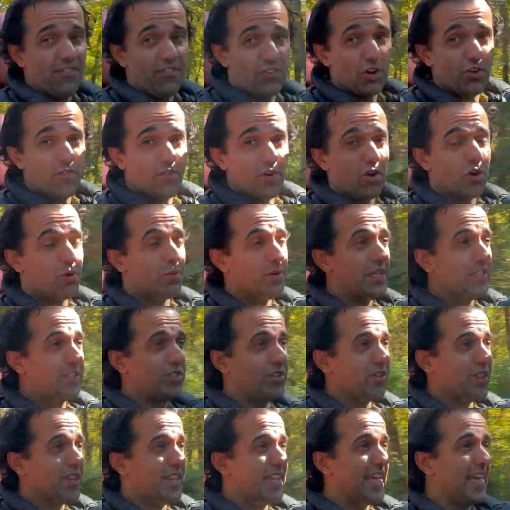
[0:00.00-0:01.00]
convertible is
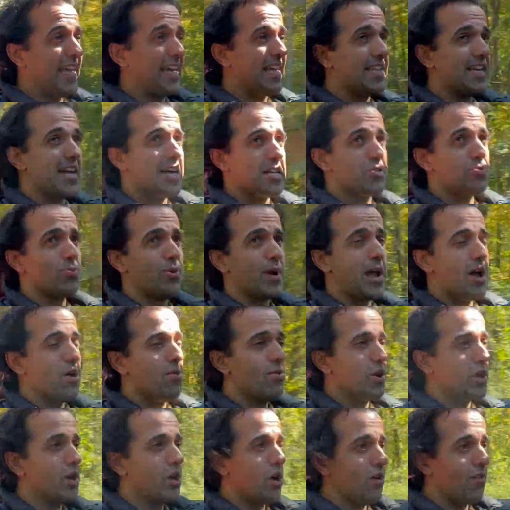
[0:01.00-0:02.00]
your thing, that's what I
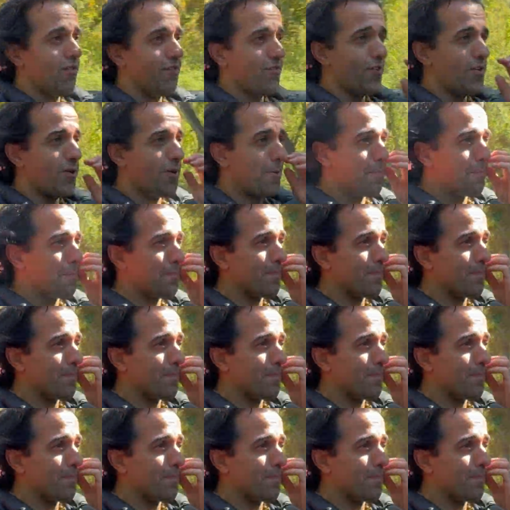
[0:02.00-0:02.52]
would go for.